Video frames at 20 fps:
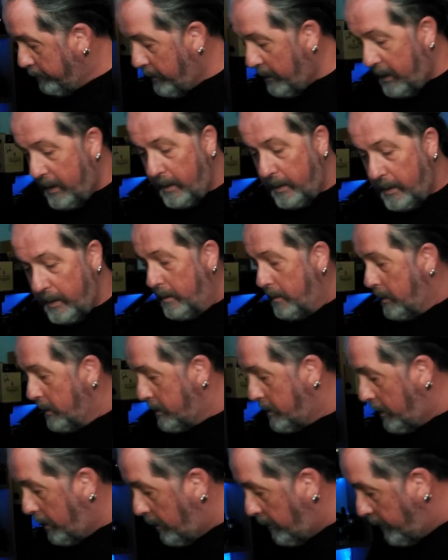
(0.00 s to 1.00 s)
I showed
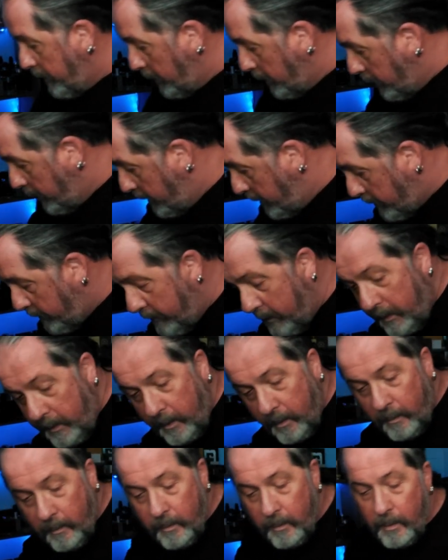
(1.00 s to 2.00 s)
this off in the last
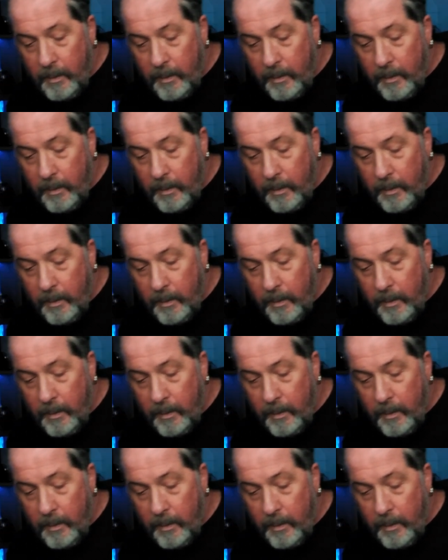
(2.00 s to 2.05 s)
video.